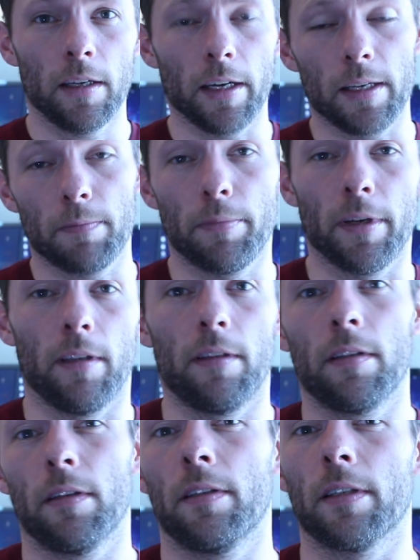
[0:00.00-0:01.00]
eight
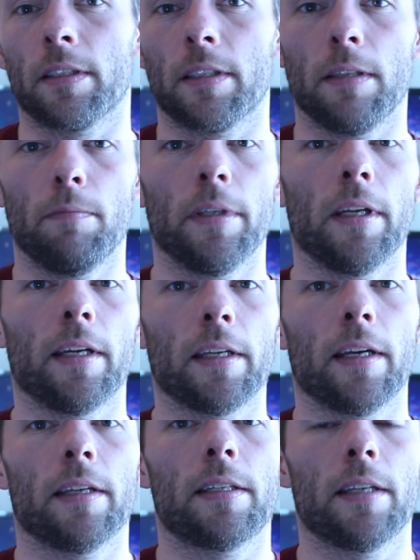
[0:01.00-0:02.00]
bit, sixteen bit N
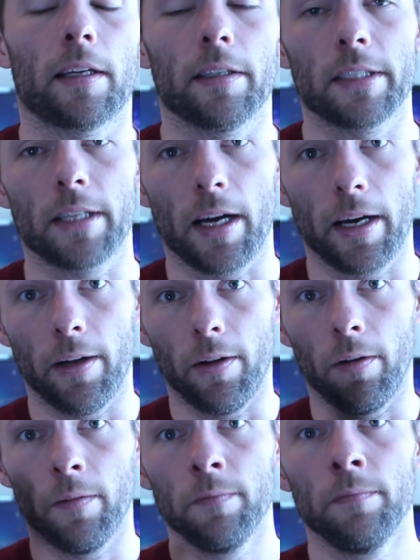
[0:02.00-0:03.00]
E S Sega
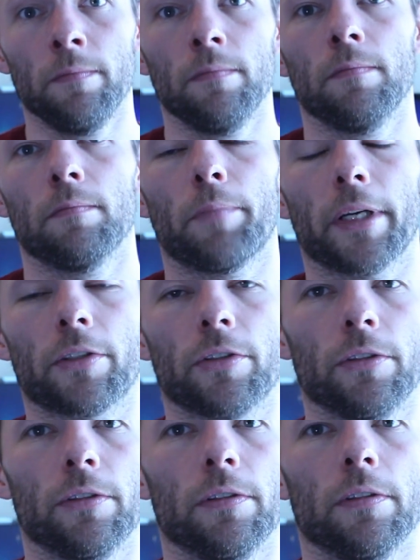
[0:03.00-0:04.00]
style
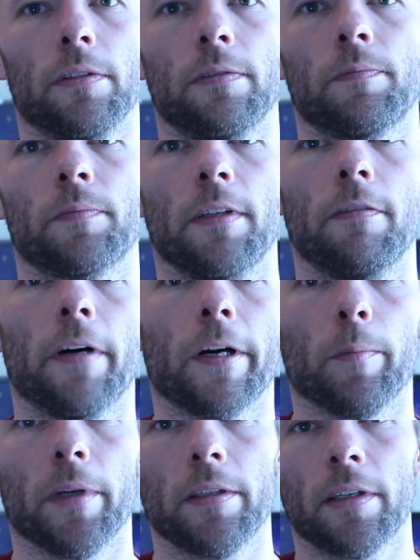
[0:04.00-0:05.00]
pixel
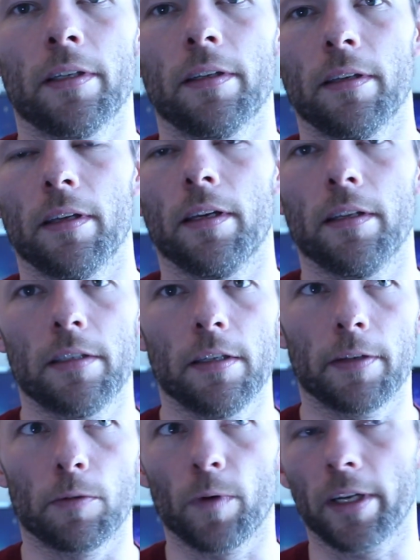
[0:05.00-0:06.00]
environment and see
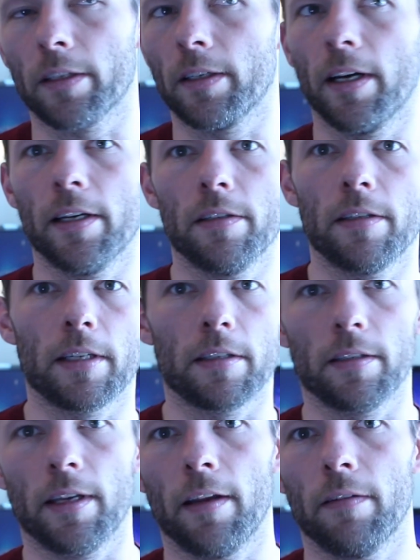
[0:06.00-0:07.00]
if it can recognize
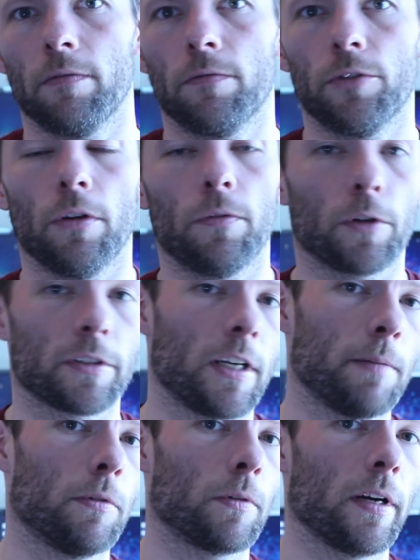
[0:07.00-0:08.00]
things in that. So for
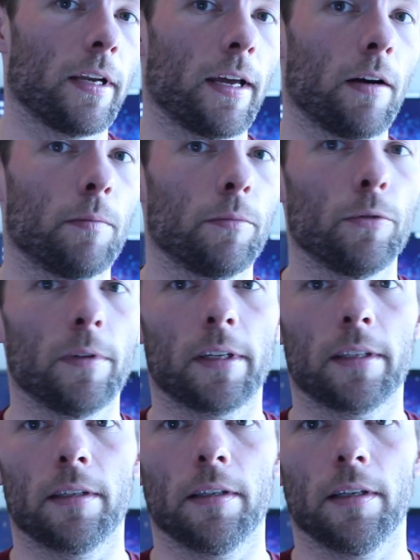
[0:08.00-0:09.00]
example, right now I'm
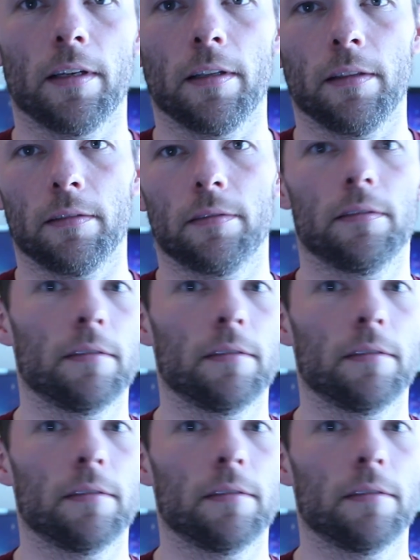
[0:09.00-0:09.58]
doing uh,